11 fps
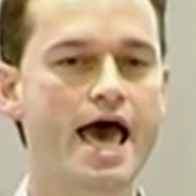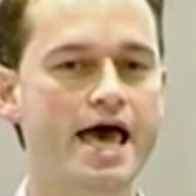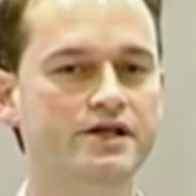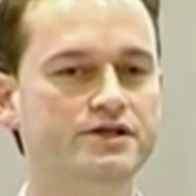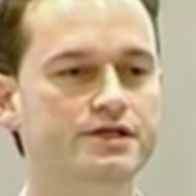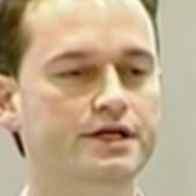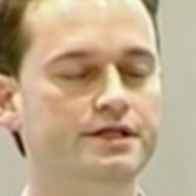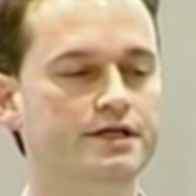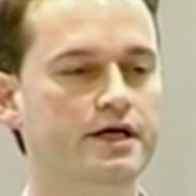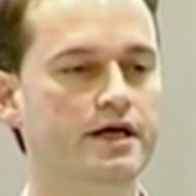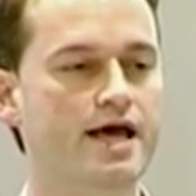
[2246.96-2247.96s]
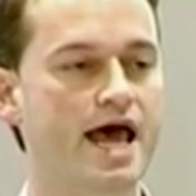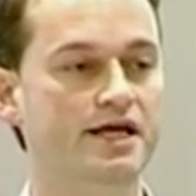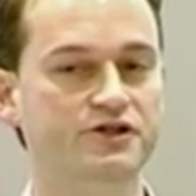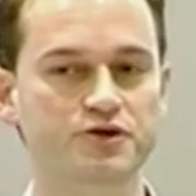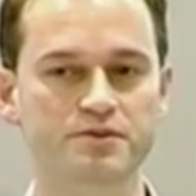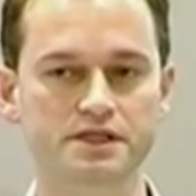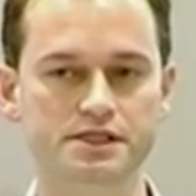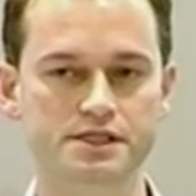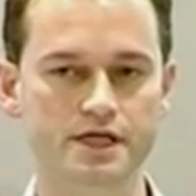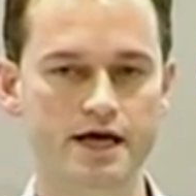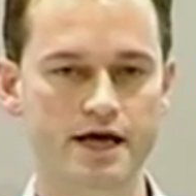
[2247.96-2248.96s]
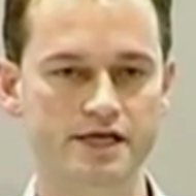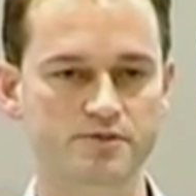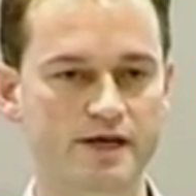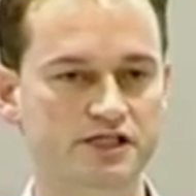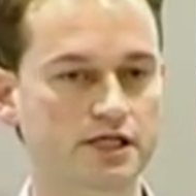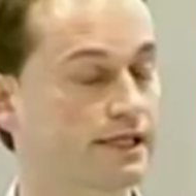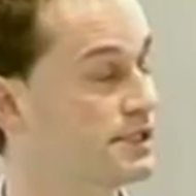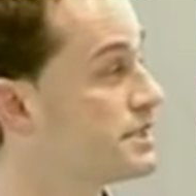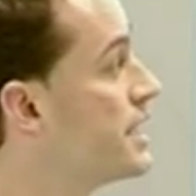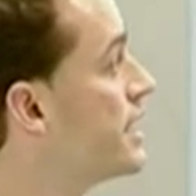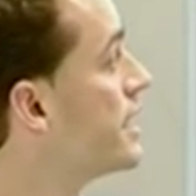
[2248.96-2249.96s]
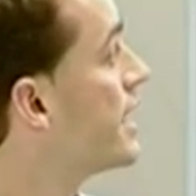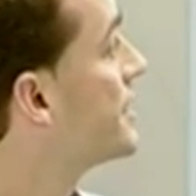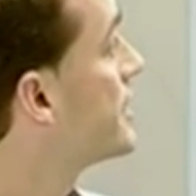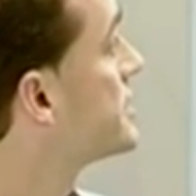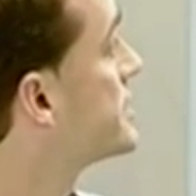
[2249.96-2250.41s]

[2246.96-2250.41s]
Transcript: and the anatomy specialist. And they're